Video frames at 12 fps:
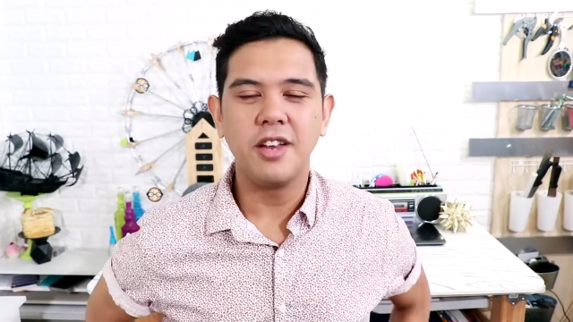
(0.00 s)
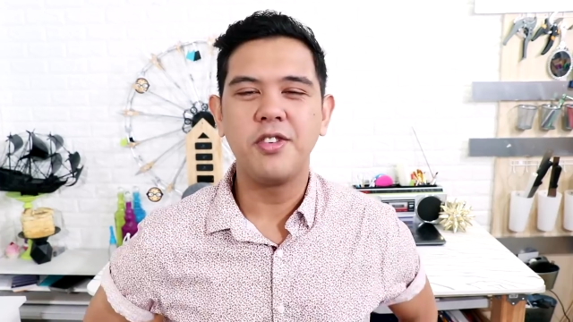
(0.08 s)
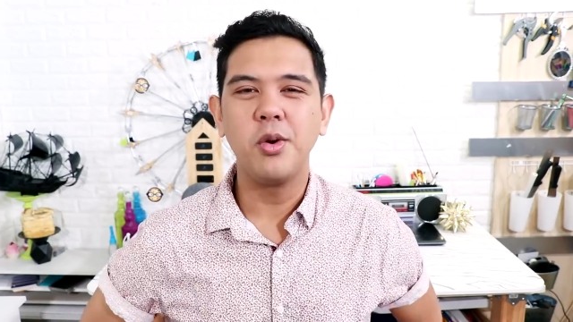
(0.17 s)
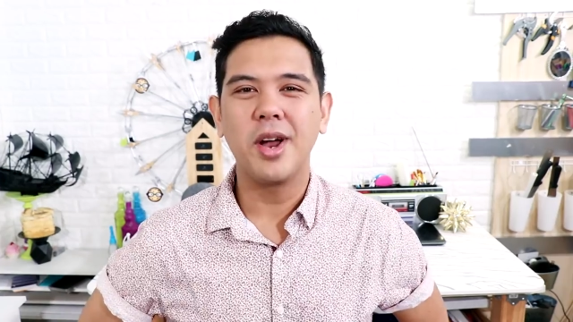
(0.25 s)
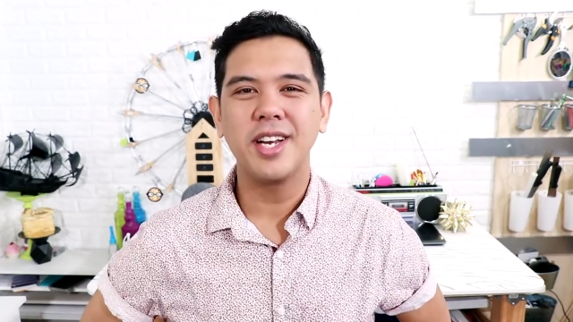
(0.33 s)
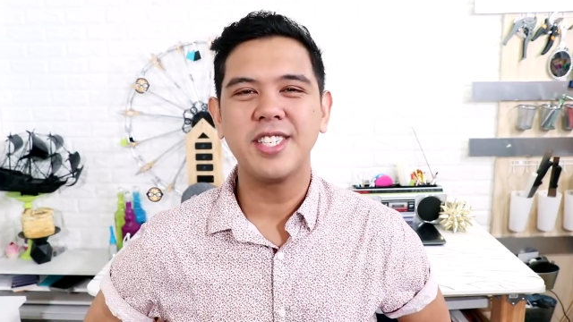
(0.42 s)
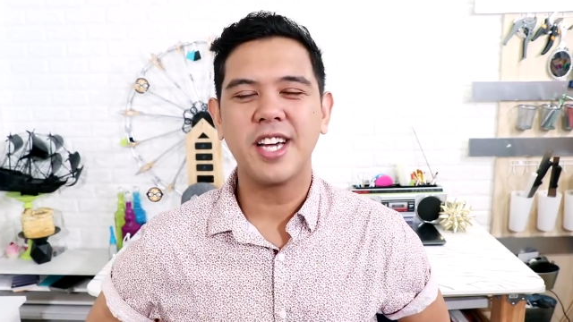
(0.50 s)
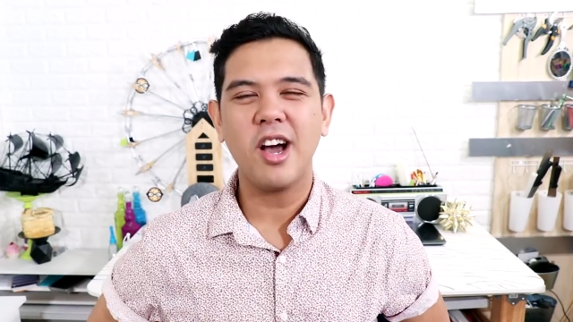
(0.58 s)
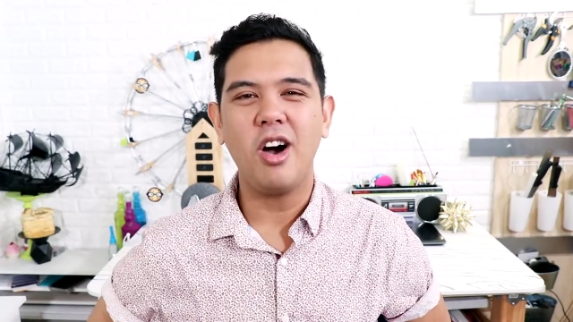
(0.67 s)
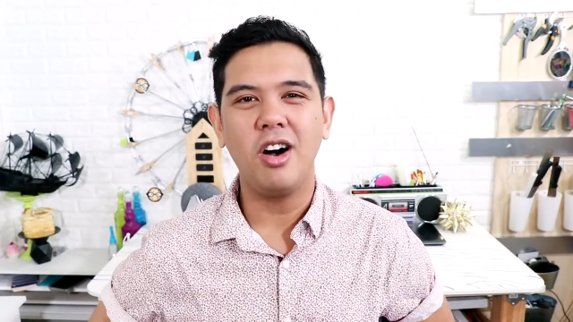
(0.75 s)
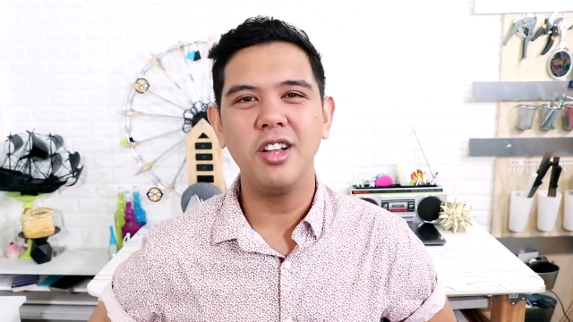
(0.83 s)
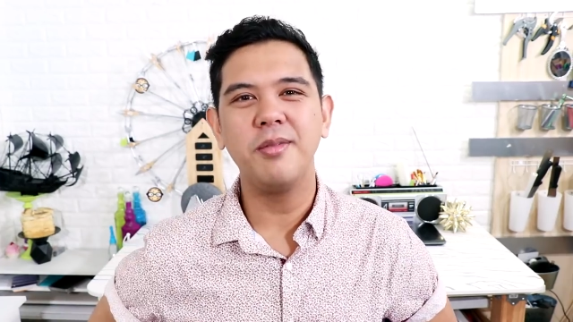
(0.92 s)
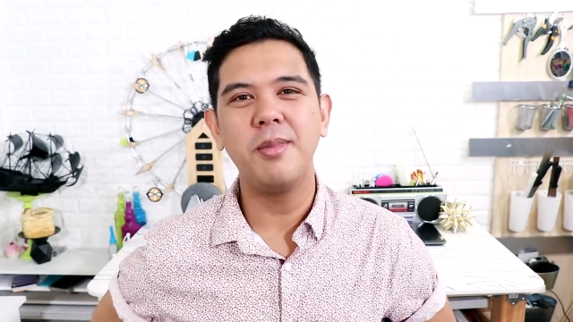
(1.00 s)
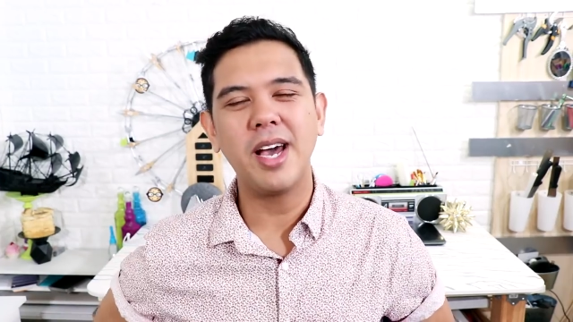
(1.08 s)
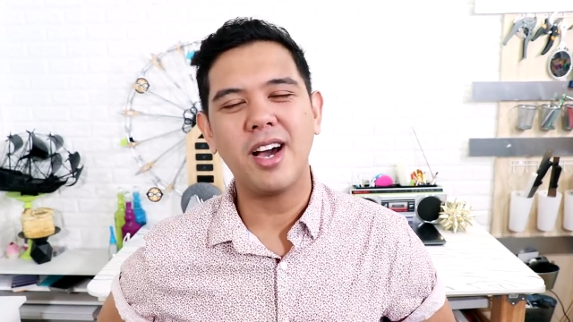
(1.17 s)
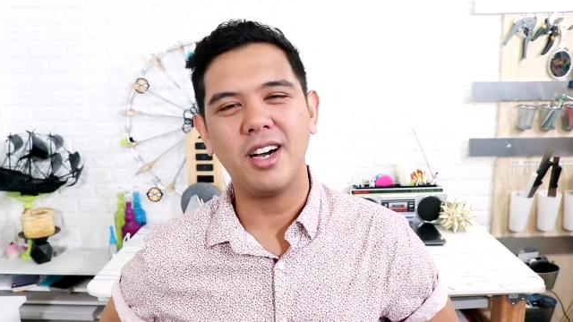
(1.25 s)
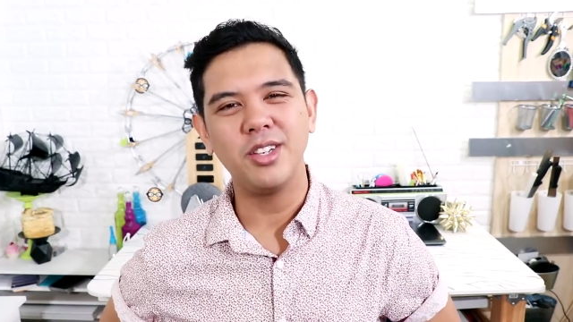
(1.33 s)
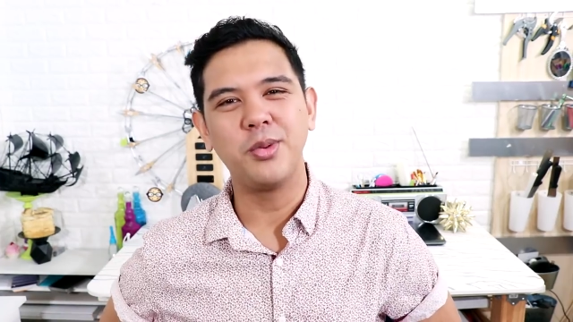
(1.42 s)
if you want to check out all of my
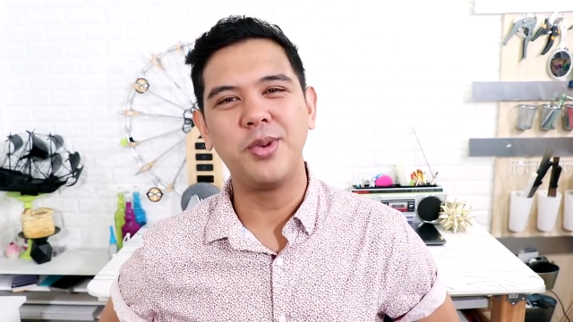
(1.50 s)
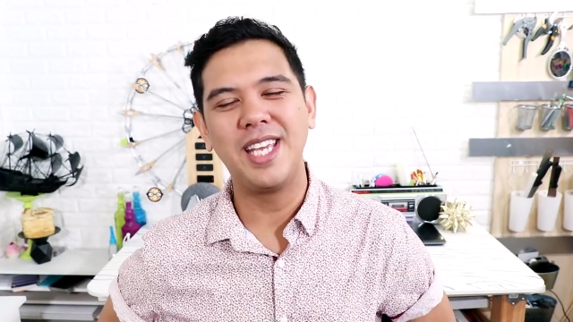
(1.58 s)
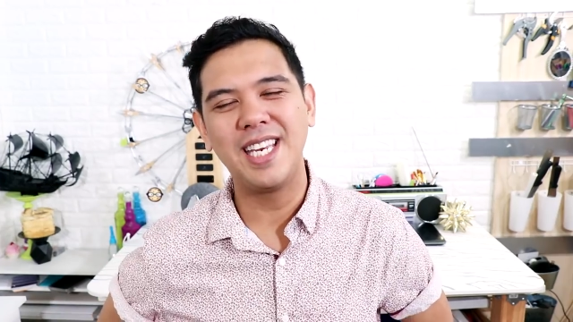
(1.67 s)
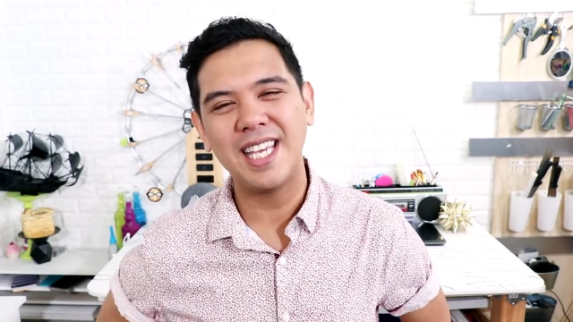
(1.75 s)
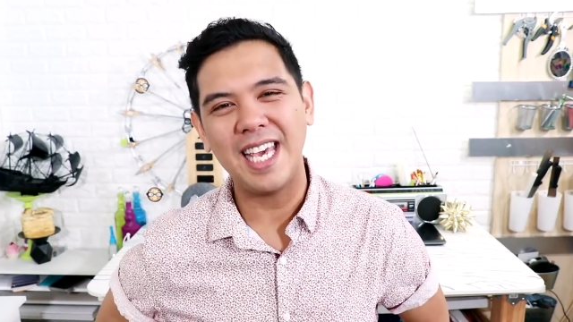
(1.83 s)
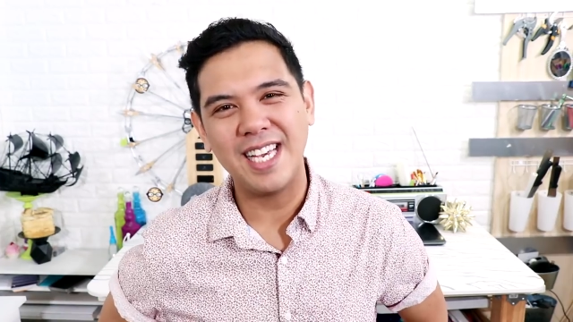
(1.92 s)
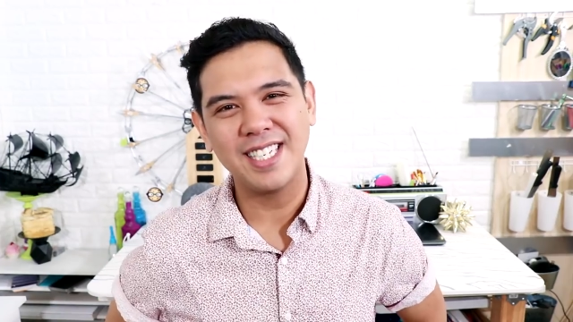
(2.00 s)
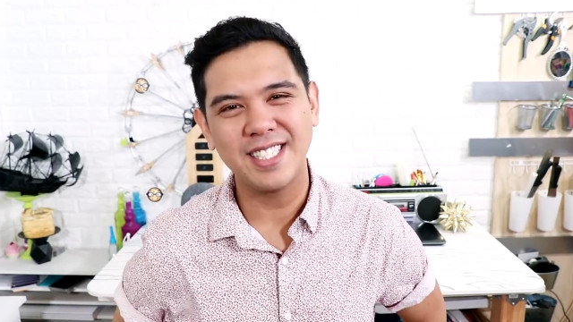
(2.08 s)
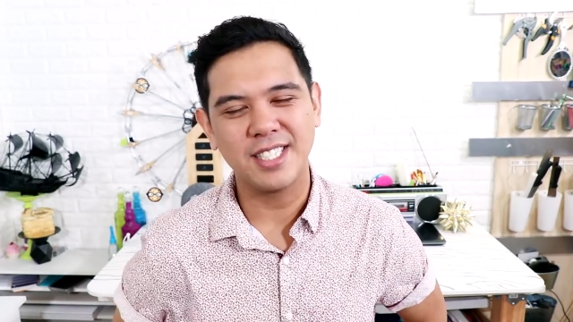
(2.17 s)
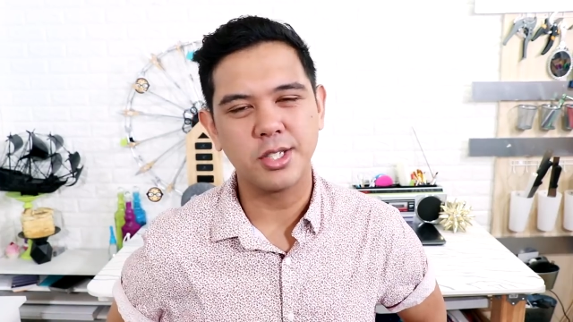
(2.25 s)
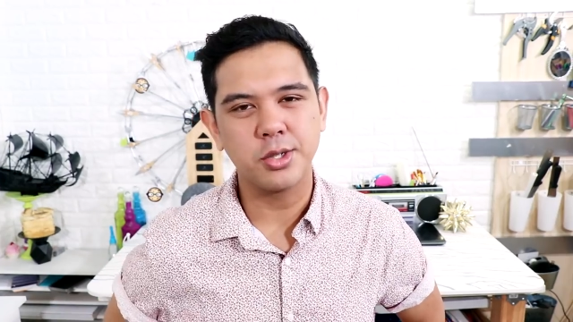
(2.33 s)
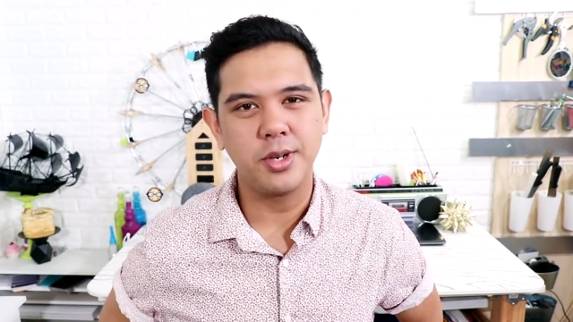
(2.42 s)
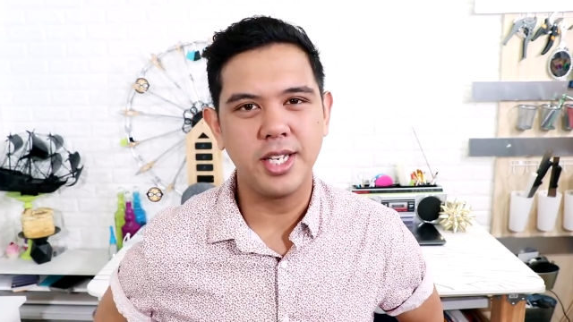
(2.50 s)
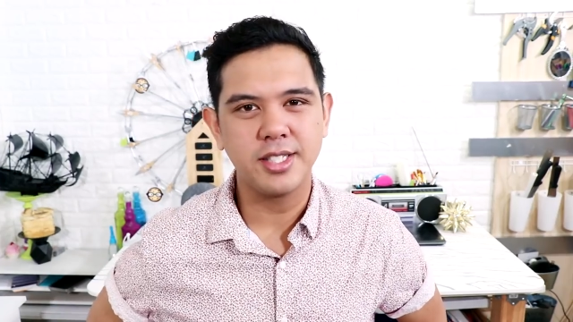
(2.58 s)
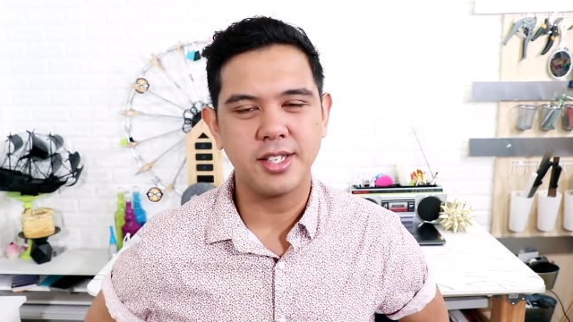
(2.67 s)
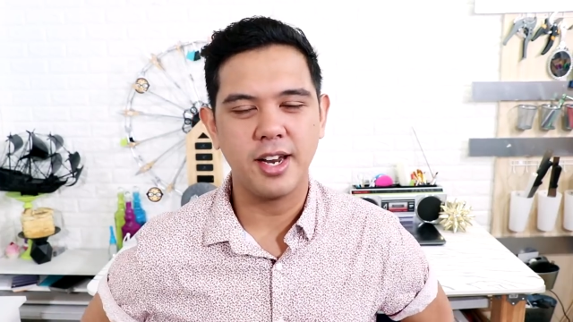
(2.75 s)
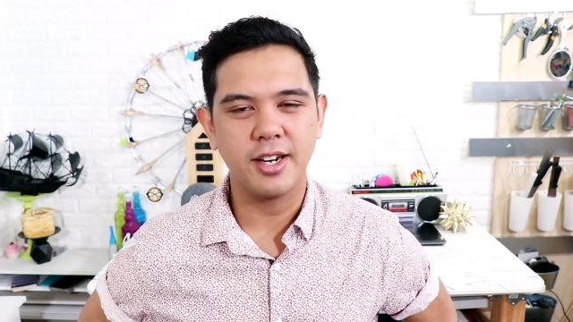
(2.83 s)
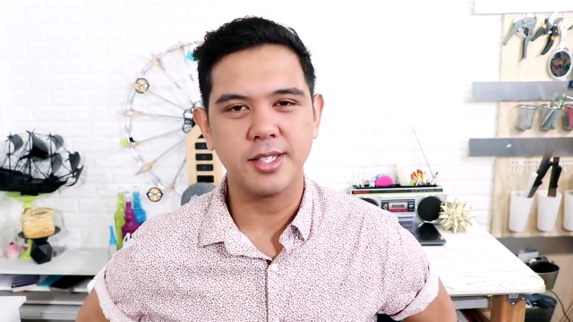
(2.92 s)
Halloween cakes and treats,
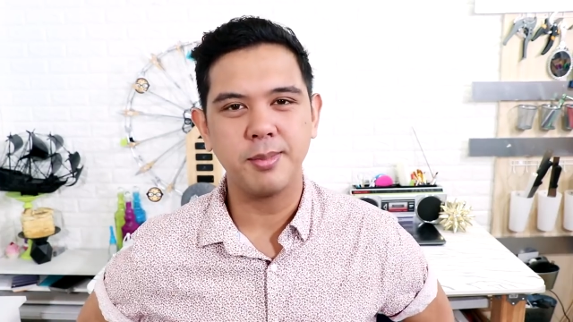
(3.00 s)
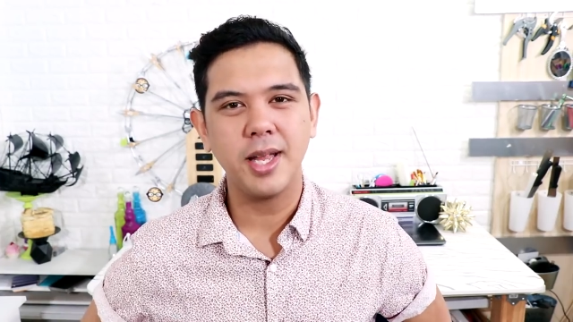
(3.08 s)
there's a